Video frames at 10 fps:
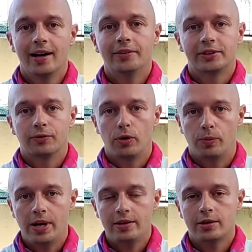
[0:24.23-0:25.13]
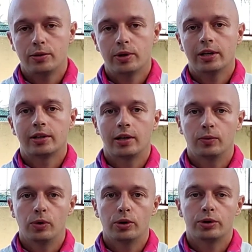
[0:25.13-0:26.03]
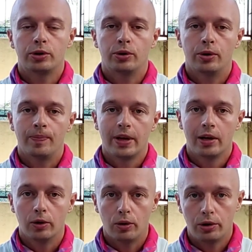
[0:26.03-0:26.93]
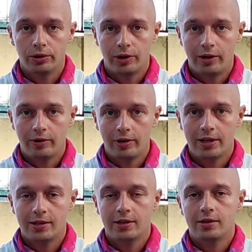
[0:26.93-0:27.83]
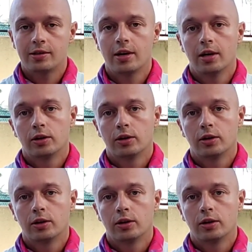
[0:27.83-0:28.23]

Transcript: After 4 months you can convert your local driver license